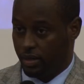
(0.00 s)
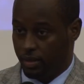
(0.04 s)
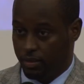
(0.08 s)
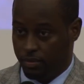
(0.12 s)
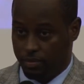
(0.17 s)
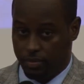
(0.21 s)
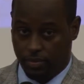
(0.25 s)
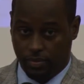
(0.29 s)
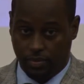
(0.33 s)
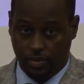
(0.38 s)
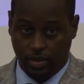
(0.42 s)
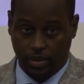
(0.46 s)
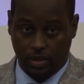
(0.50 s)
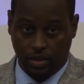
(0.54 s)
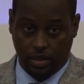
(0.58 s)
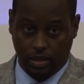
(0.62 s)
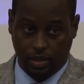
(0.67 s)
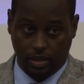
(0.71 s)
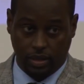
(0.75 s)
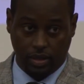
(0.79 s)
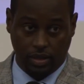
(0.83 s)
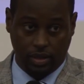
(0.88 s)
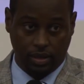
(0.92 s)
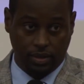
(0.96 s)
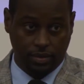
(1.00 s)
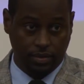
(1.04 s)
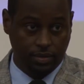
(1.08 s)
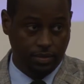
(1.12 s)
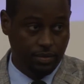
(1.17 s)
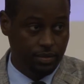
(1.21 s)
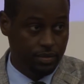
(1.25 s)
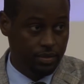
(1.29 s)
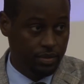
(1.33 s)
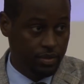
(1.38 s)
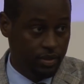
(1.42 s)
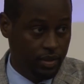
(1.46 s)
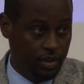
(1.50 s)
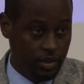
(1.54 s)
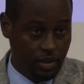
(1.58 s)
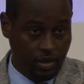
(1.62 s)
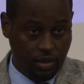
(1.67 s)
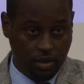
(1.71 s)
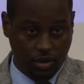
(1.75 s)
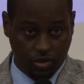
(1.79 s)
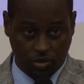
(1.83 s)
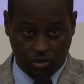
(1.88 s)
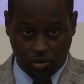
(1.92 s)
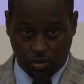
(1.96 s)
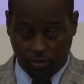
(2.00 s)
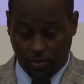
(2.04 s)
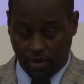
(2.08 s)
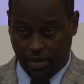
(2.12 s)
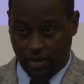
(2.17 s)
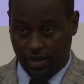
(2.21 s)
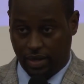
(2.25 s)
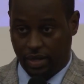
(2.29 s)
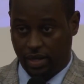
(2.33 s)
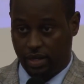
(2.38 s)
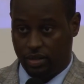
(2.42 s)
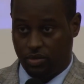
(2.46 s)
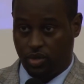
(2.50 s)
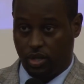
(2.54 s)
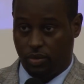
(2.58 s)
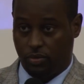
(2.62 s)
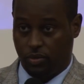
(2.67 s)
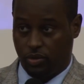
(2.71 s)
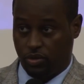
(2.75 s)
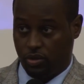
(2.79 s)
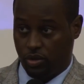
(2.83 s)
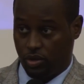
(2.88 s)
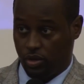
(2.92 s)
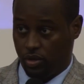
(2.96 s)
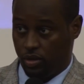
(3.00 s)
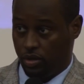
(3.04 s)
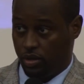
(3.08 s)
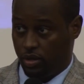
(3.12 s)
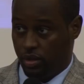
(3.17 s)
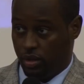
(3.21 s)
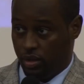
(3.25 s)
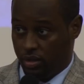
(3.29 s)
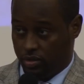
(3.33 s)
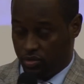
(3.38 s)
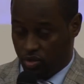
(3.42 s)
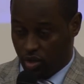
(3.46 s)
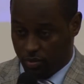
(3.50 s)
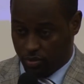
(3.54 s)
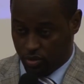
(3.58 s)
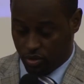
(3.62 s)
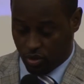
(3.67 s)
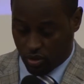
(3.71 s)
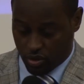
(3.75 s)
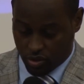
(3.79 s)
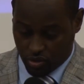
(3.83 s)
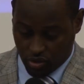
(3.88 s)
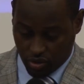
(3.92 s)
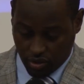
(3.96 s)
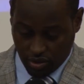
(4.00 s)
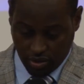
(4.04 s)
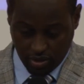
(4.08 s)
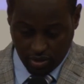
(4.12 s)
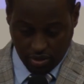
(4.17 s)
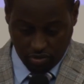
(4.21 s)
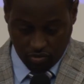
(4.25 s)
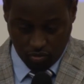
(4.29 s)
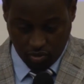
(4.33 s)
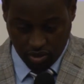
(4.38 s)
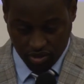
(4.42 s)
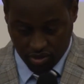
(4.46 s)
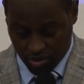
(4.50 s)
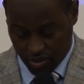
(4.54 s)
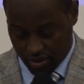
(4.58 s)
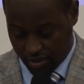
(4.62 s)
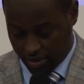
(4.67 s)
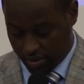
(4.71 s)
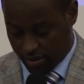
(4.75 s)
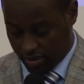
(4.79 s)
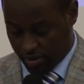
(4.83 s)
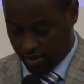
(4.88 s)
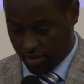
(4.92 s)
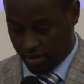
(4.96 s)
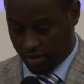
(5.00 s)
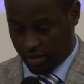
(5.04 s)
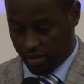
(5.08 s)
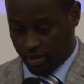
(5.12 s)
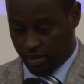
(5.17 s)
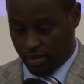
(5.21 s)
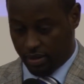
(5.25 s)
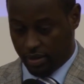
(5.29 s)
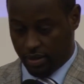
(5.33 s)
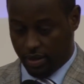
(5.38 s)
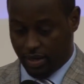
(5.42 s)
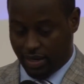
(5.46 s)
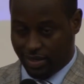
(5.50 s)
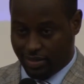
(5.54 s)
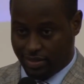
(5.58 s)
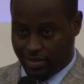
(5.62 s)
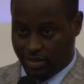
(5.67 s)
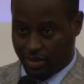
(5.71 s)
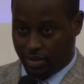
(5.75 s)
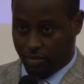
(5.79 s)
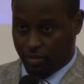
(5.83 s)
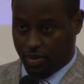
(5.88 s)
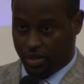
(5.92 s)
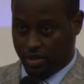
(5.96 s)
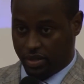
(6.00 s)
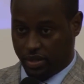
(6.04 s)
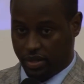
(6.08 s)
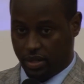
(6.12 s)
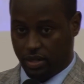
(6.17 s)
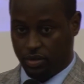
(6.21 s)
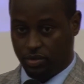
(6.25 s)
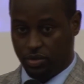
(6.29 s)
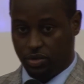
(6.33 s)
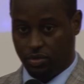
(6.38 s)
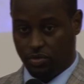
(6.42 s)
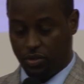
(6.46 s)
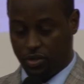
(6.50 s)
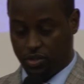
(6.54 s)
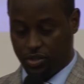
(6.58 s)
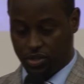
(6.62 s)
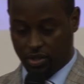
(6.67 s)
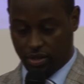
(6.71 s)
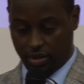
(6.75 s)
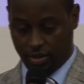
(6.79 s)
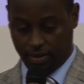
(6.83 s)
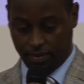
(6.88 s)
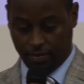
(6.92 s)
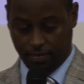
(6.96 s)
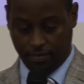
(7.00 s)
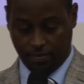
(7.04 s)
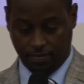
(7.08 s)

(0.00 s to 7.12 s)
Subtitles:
am orthopedic and traumatology resident in Helsinki Medical University,